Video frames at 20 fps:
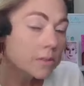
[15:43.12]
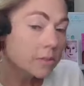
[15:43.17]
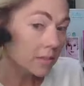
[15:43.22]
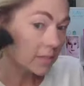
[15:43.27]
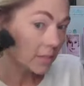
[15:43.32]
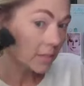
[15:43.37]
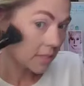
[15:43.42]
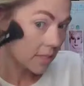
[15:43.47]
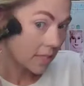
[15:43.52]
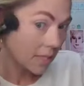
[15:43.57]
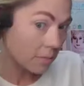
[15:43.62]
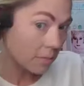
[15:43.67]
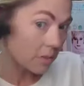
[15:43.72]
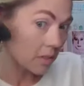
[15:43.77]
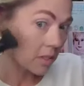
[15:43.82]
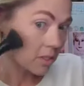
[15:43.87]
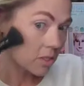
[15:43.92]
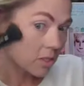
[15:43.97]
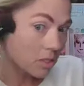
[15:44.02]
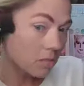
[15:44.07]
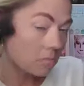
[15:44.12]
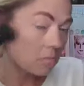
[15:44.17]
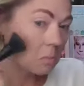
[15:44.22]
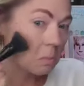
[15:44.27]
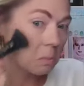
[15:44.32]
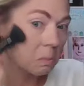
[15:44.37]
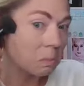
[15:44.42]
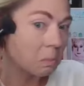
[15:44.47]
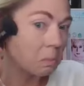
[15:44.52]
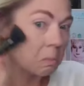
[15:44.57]
Doesn't take much.
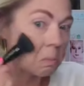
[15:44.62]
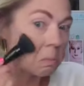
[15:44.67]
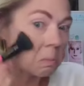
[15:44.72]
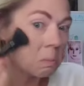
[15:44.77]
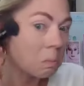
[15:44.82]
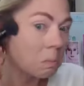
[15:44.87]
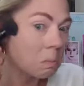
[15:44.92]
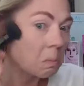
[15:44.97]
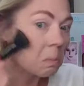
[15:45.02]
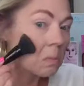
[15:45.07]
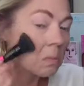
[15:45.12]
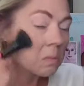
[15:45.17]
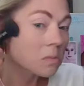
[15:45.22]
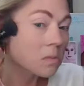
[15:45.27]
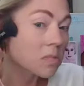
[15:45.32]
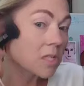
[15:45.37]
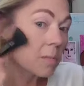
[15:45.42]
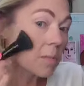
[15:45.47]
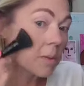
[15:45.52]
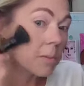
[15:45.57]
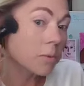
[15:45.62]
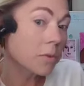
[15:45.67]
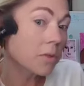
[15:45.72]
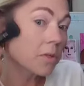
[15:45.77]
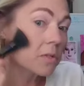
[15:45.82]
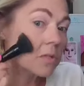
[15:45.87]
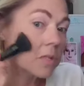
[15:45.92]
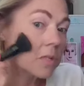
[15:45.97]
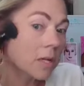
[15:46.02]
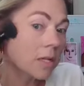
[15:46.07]
Some people
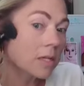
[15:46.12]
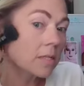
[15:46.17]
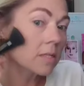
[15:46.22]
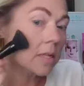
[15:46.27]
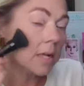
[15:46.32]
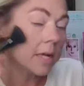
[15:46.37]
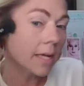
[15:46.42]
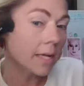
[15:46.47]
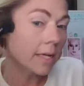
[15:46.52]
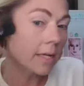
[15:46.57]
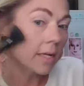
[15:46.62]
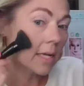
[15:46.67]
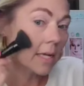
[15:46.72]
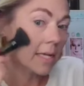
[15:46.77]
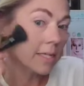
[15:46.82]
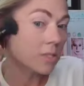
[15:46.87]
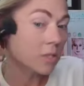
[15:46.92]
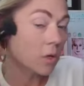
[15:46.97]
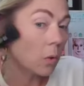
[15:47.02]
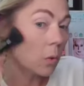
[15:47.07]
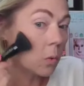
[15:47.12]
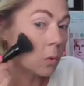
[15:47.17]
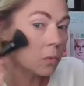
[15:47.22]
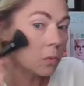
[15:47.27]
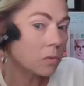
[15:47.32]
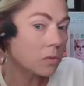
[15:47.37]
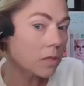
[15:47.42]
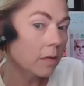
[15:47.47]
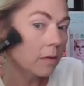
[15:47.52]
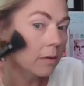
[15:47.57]
use lots. I
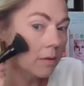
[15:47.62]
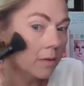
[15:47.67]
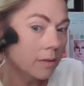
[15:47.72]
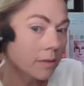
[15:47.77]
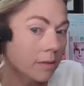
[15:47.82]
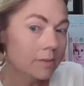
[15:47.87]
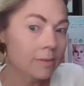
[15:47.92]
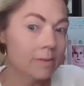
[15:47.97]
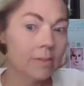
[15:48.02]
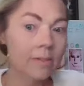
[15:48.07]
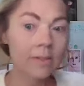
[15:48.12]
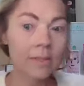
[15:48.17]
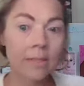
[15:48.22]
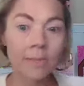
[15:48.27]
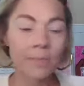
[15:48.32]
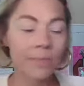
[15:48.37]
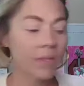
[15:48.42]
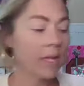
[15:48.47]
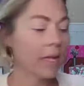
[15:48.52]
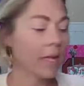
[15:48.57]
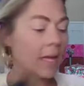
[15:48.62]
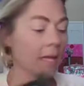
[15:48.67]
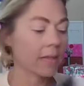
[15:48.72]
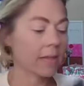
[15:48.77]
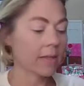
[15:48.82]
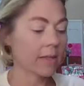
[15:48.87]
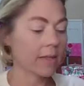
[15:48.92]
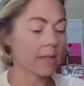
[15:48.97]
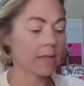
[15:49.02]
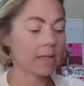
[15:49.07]
don't.
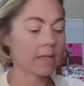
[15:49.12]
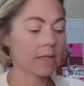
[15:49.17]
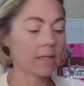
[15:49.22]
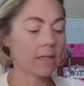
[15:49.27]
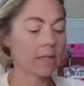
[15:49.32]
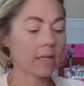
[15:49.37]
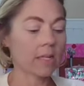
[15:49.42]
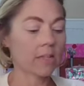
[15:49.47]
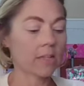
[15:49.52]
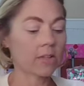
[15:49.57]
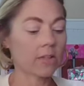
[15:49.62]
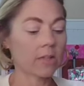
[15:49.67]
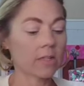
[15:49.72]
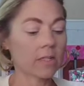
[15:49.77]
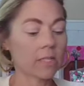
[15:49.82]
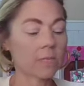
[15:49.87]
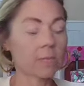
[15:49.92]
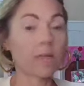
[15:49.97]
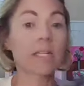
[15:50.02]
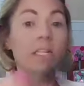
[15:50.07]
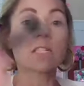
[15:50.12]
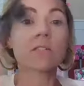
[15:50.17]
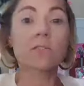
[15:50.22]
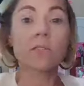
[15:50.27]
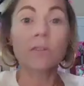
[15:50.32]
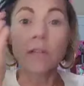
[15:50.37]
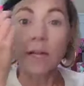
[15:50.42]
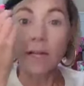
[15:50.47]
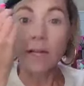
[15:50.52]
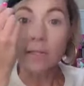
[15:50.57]
And then another space
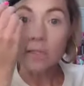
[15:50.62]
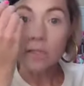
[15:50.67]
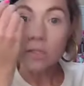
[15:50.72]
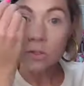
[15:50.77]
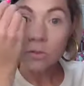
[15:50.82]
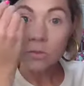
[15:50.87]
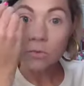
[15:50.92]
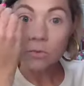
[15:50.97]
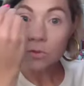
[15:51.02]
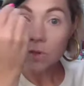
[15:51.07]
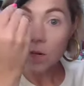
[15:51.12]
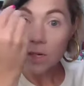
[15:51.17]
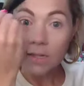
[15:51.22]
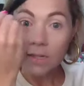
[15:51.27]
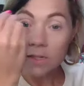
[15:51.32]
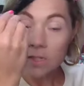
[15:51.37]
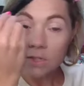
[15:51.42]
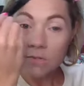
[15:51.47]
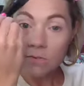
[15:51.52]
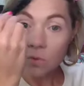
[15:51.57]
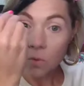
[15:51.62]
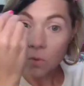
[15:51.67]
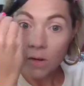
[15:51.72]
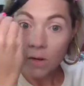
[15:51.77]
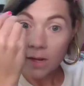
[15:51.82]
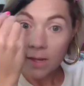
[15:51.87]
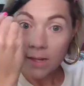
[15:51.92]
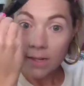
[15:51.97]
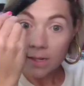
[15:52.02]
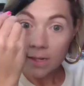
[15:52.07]
for that is right at this
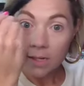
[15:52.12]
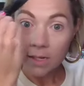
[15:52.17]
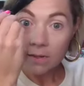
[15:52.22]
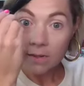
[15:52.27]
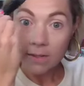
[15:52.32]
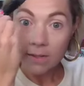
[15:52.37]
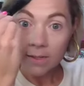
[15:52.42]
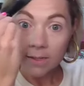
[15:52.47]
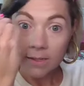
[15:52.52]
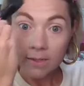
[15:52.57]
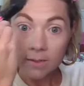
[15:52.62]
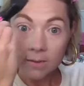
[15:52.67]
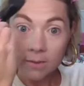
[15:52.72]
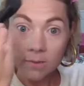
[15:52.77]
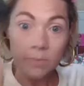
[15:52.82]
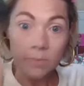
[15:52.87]
forehead area.